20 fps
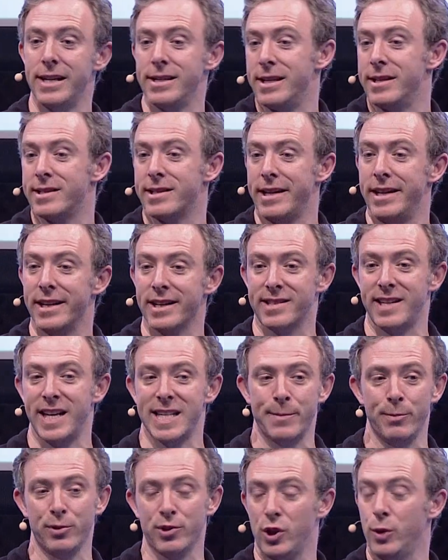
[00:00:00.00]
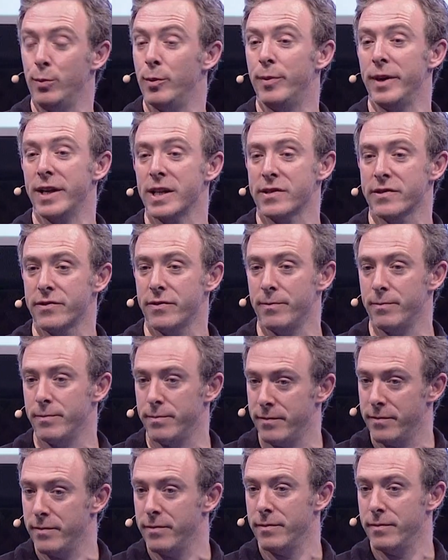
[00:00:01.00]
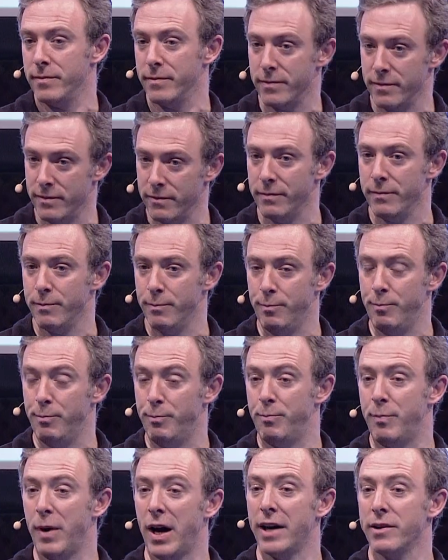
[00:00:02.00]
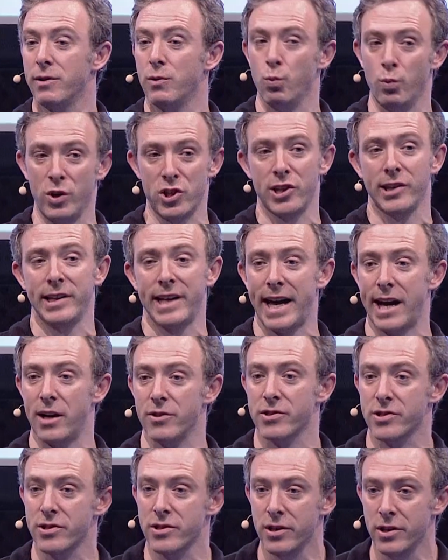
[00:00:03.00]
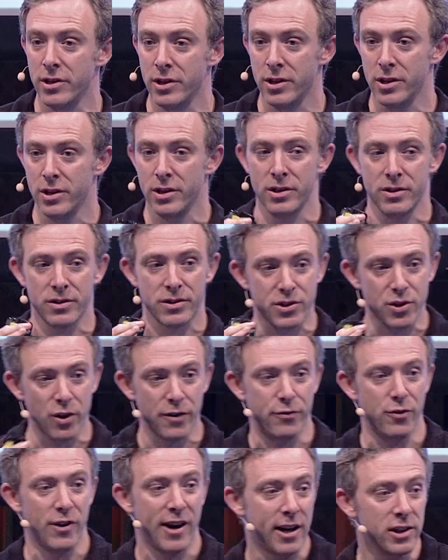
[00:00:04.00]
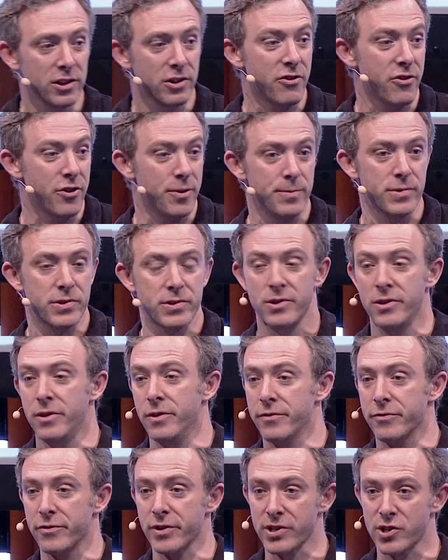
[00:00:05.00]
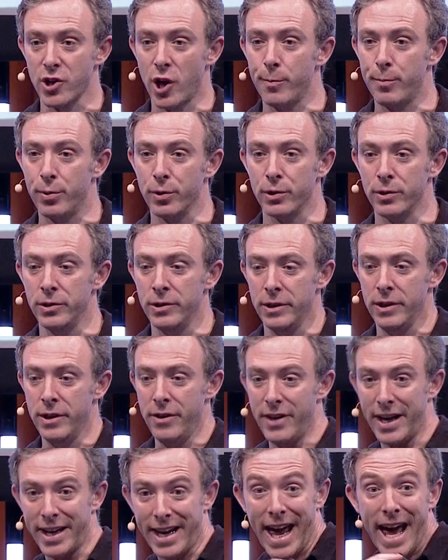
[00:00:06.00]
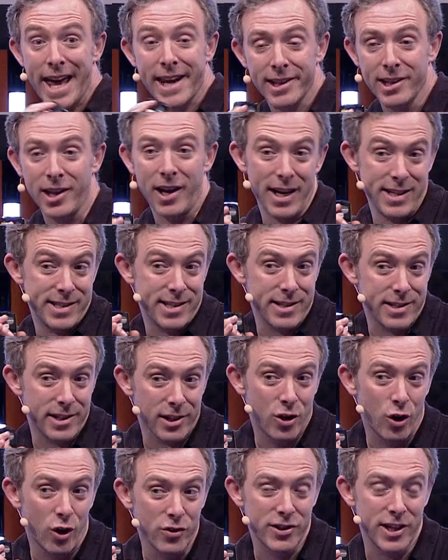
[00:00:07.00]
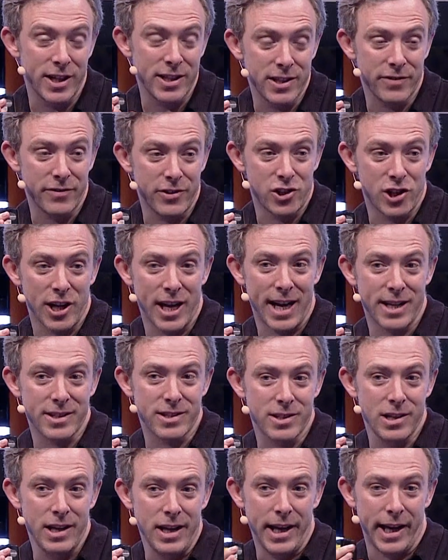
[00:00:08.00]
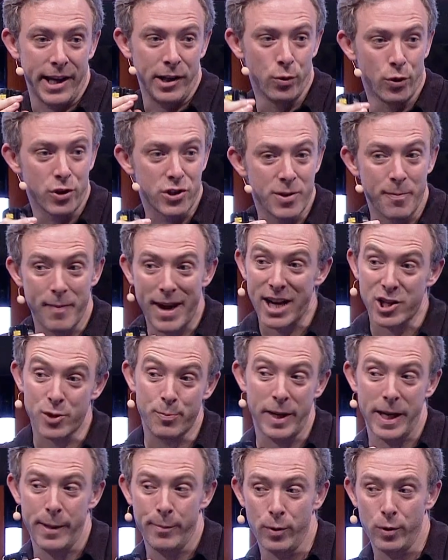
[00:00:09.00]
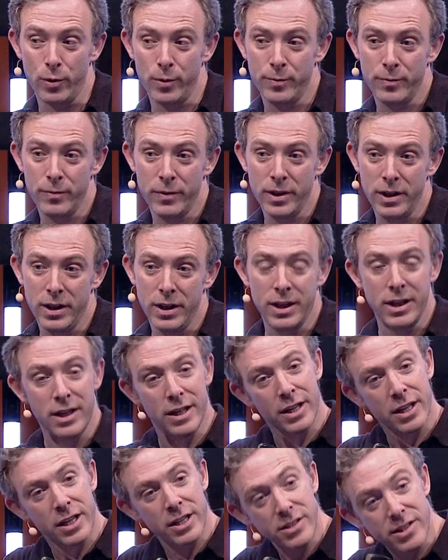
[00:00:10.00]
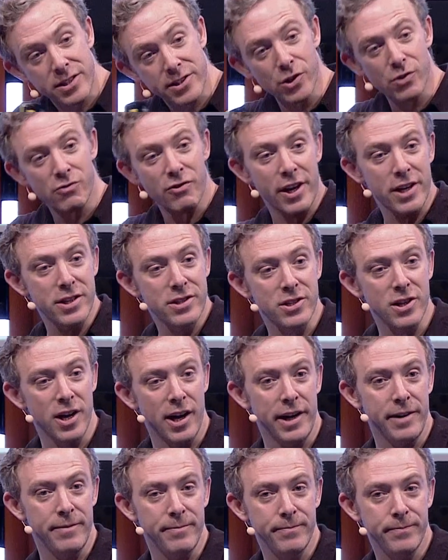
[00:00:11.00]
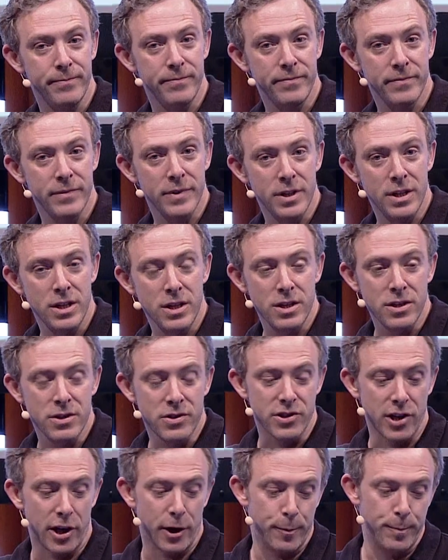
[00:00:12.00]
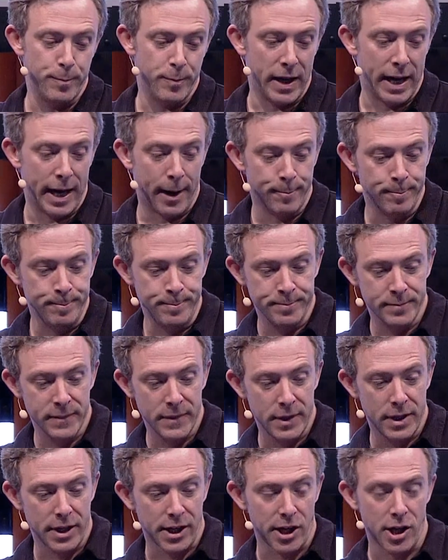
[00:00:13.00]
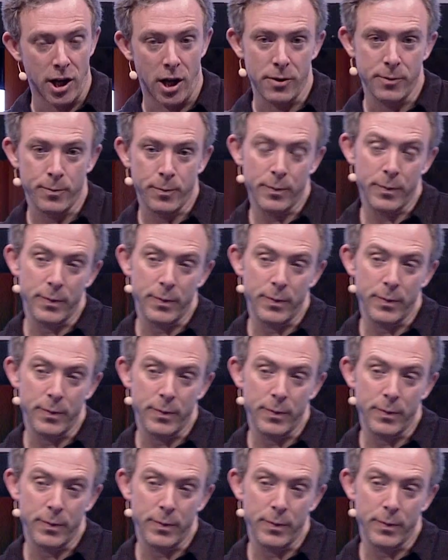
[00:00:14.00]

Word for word: it's inaccessible to human beings, but which allows software algorithms for example, that analyzes the content of the chats in order to match people can still run inside. So, um, you know,